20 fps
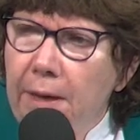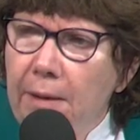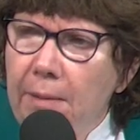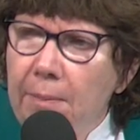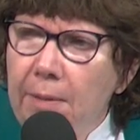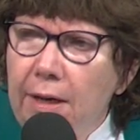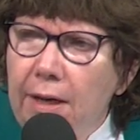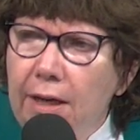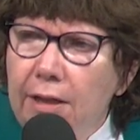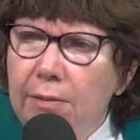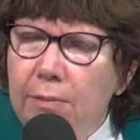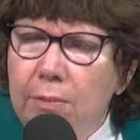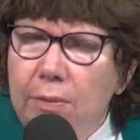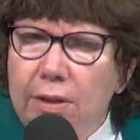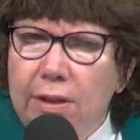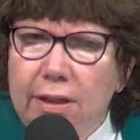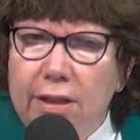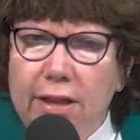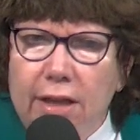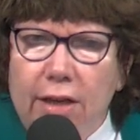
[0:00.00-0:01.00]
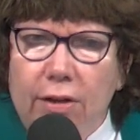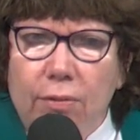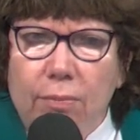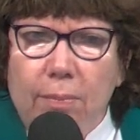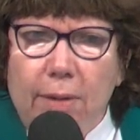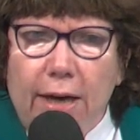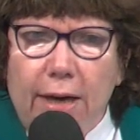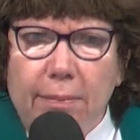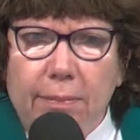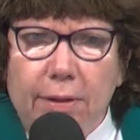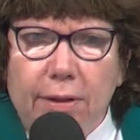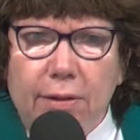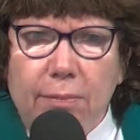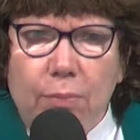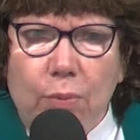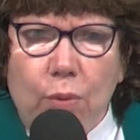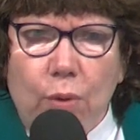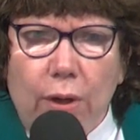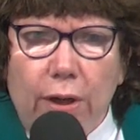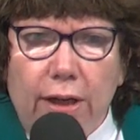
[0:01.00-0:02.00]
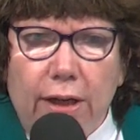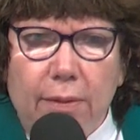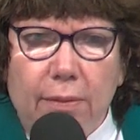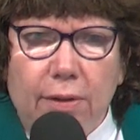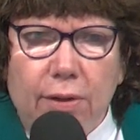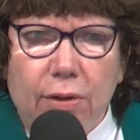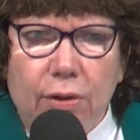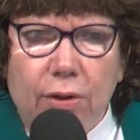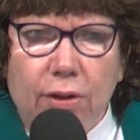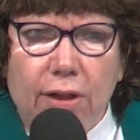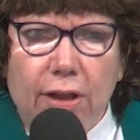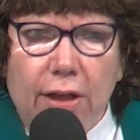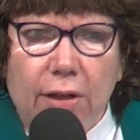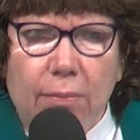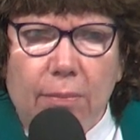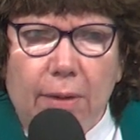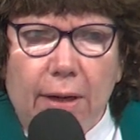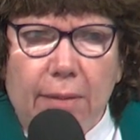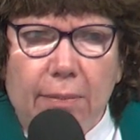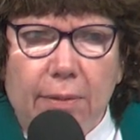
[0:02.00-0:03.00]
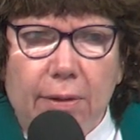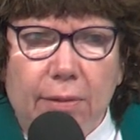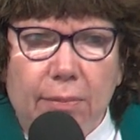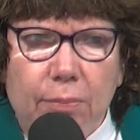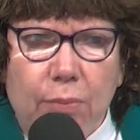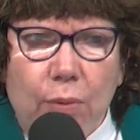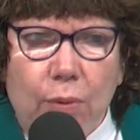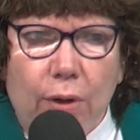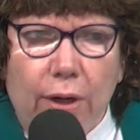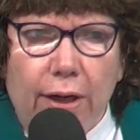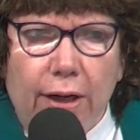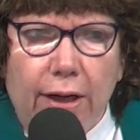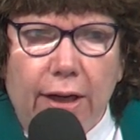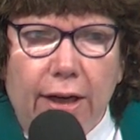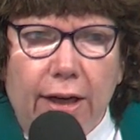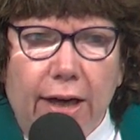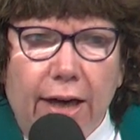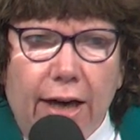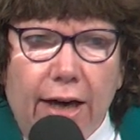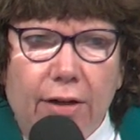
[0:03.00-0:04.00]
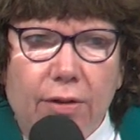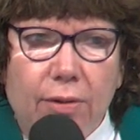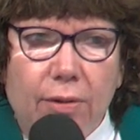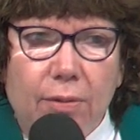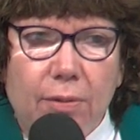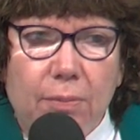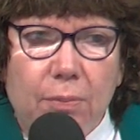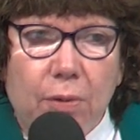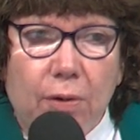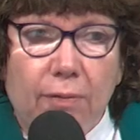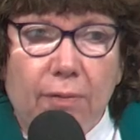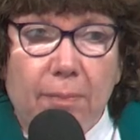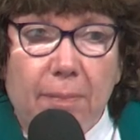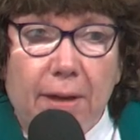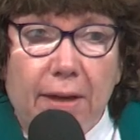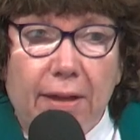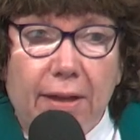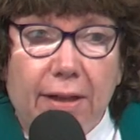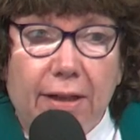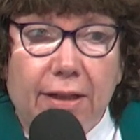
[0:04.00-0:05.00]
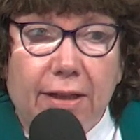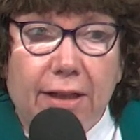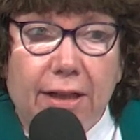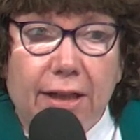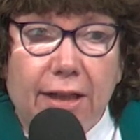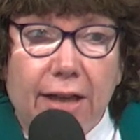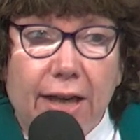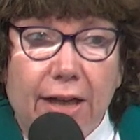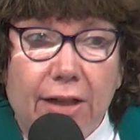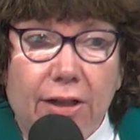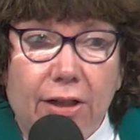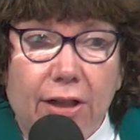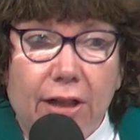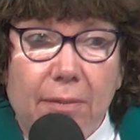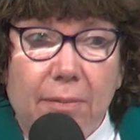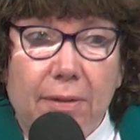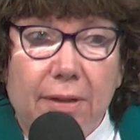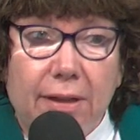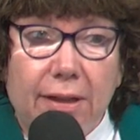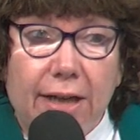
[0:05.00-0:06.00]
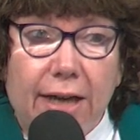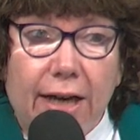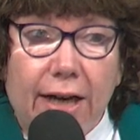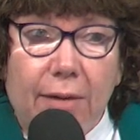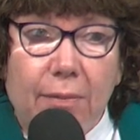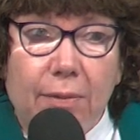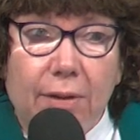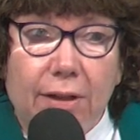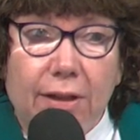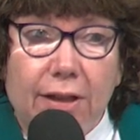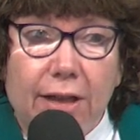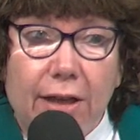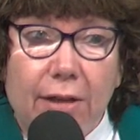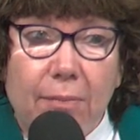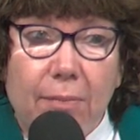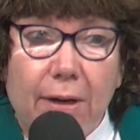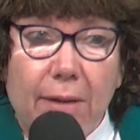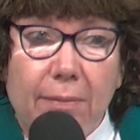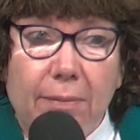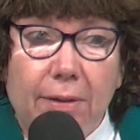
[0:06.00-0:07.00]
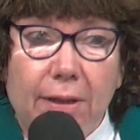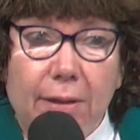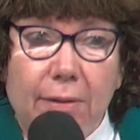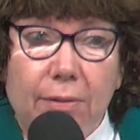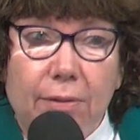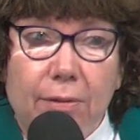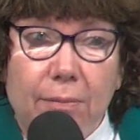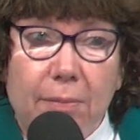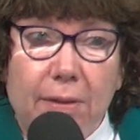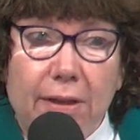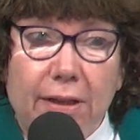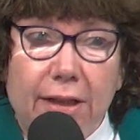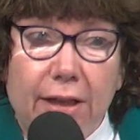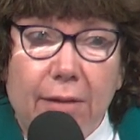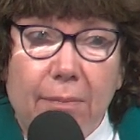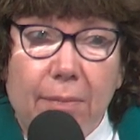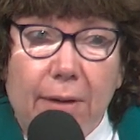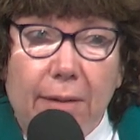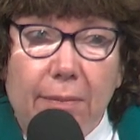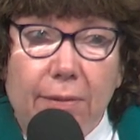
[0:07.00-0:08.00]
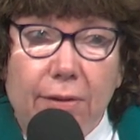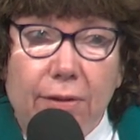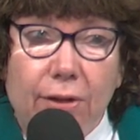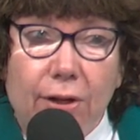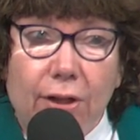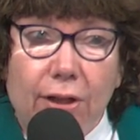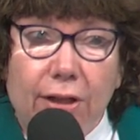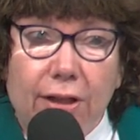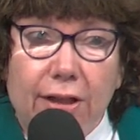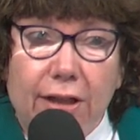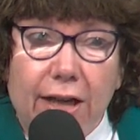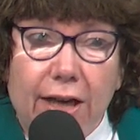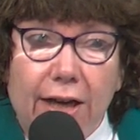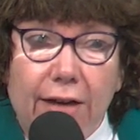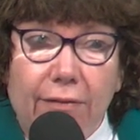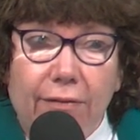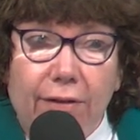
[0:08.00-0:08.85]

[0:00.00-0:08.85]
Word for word: My husband was a Southern Baptist boy. He was a good Southern Baptist boy. Actually, he was more of a Methodist theologically, but his daddy was a Southern Baptist. He was going to be a Southern Baptist all his life.